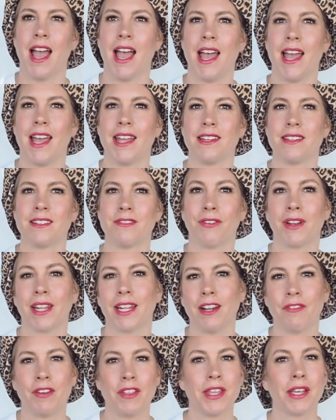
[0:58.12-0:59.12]
And
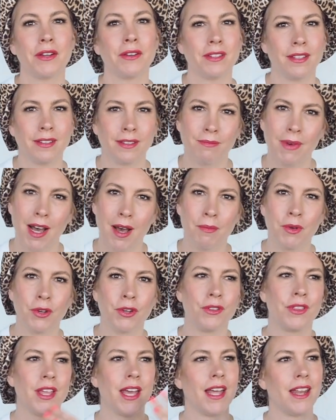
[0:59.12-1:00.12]
funnily enough, I think it was his mum
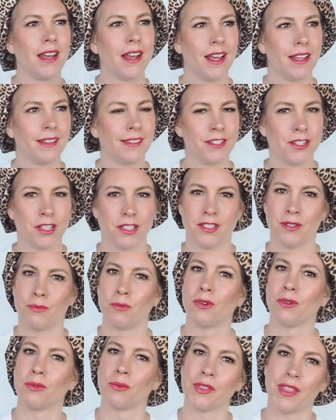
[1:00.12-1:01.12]
who then
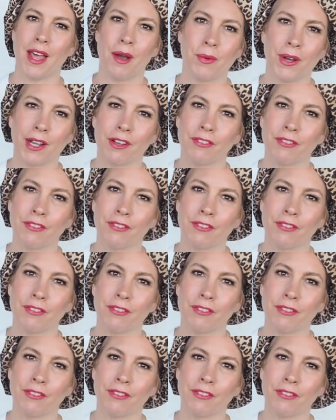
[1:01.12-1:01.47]
suggested, well, would that